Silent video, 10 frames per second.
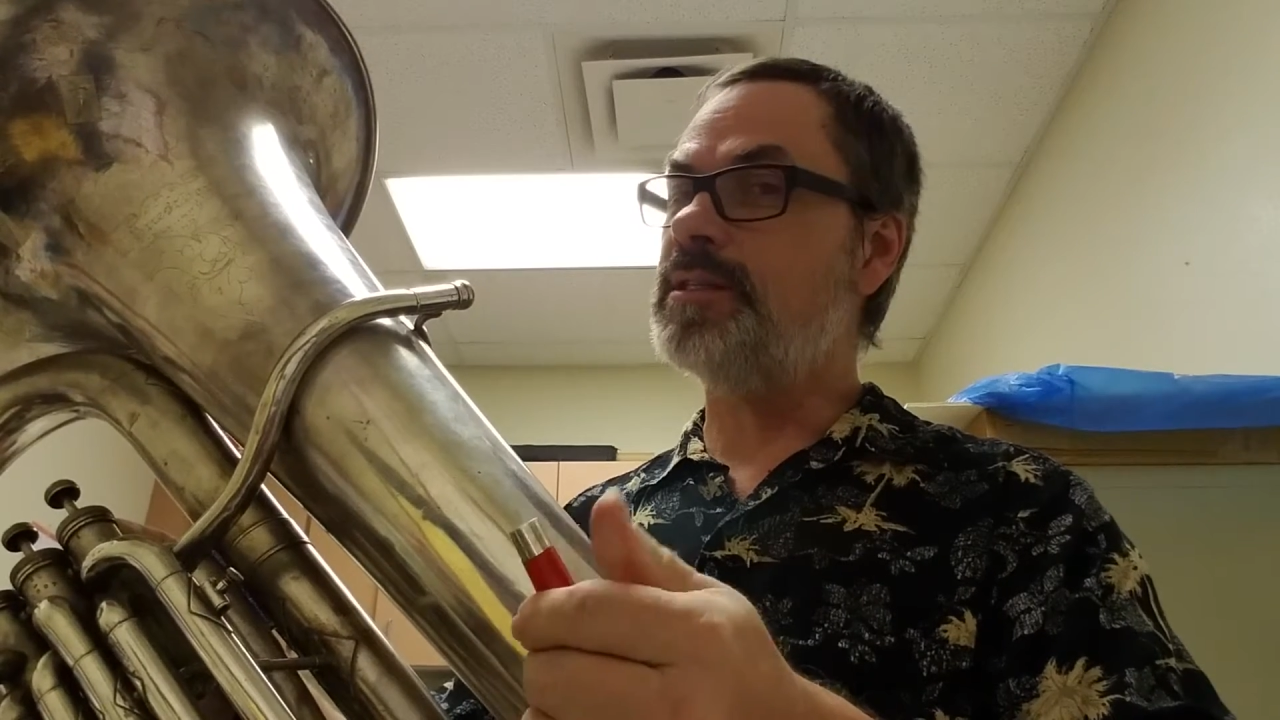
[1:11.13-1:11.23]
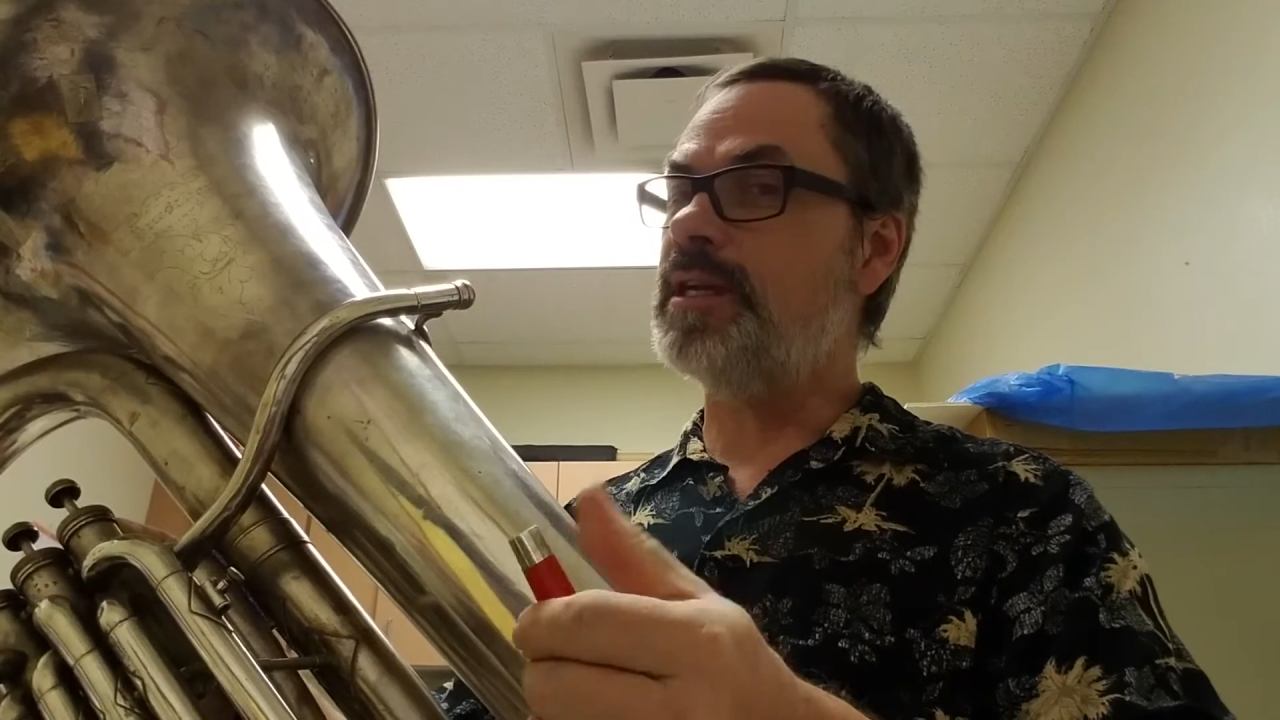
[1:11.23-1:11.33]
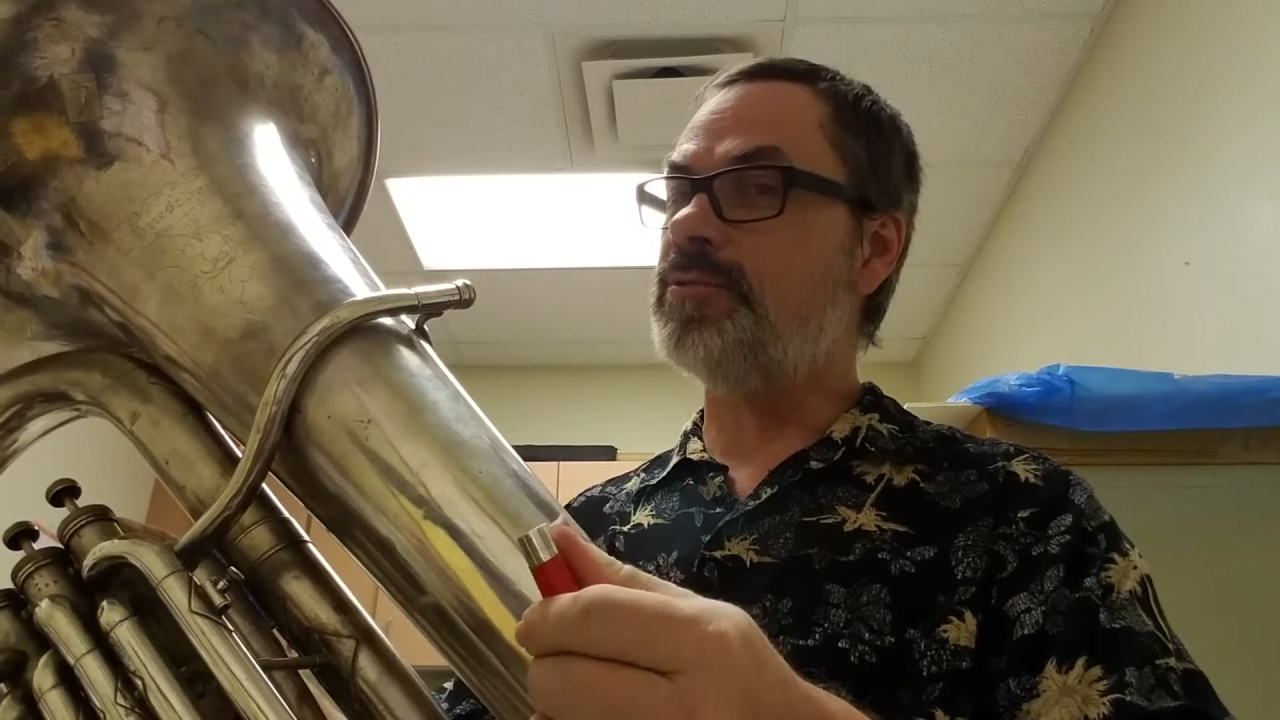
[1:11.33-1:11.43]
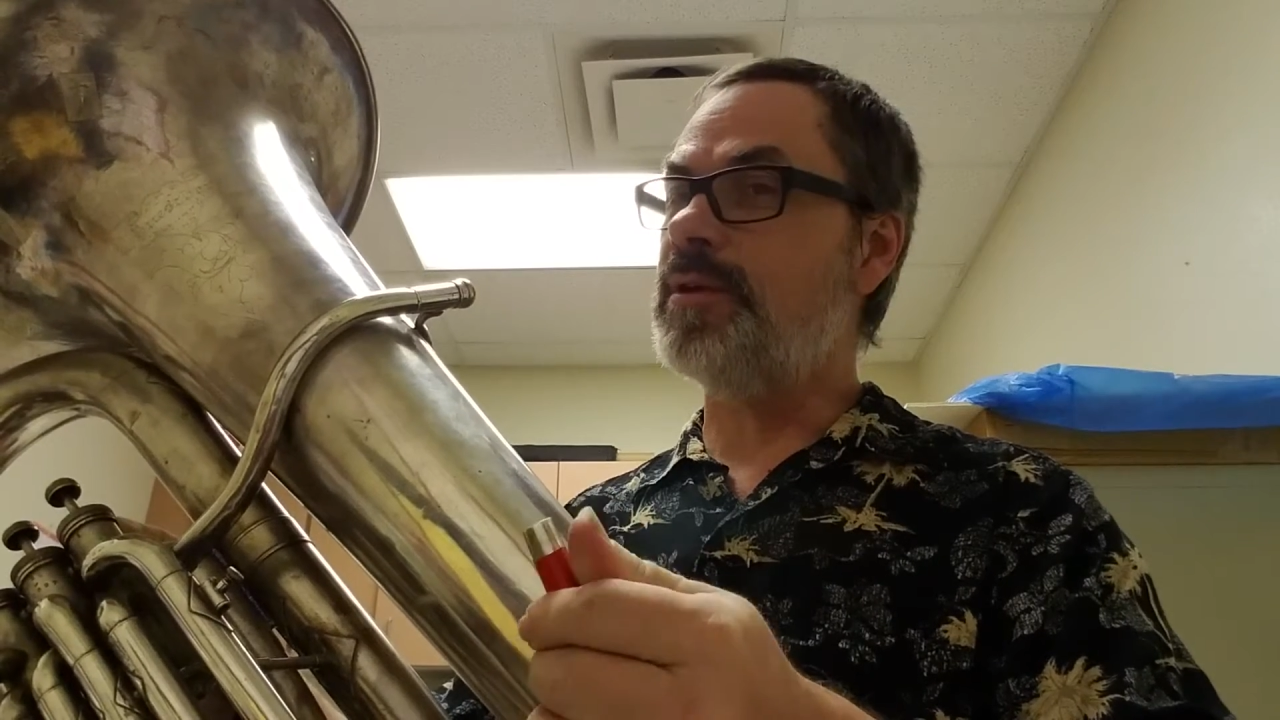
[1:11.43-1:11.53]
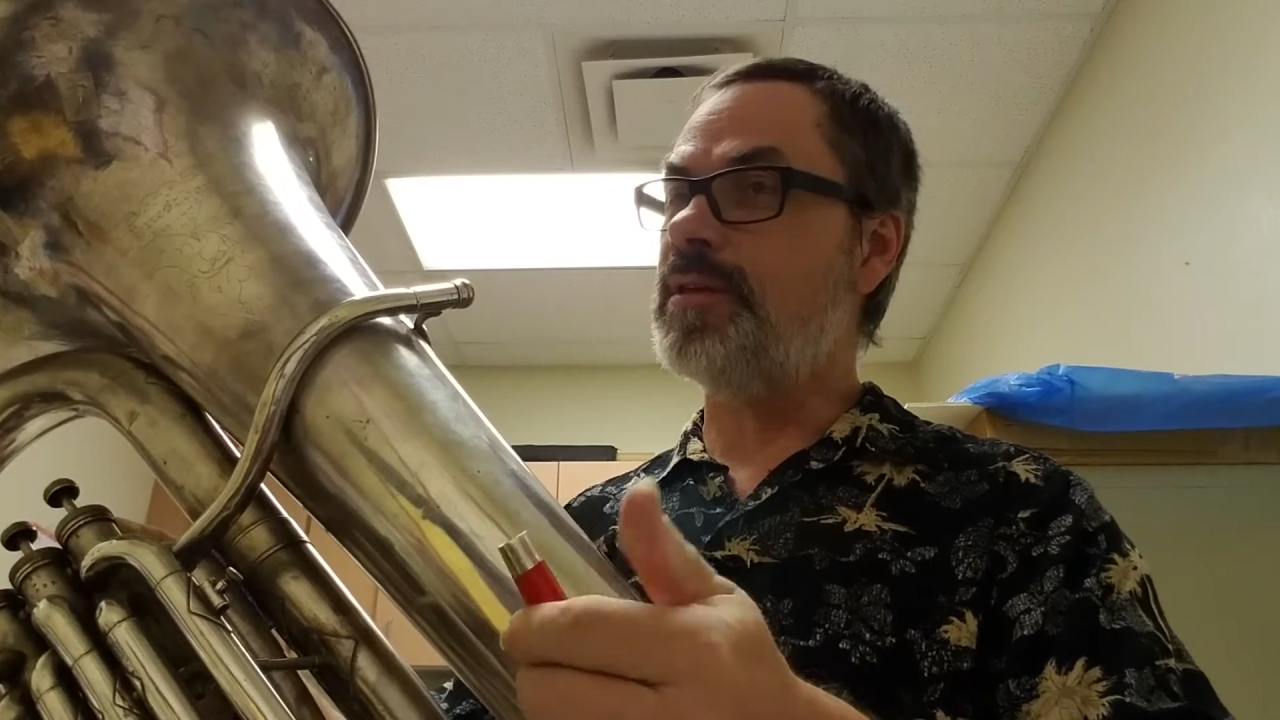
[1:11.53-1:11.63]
century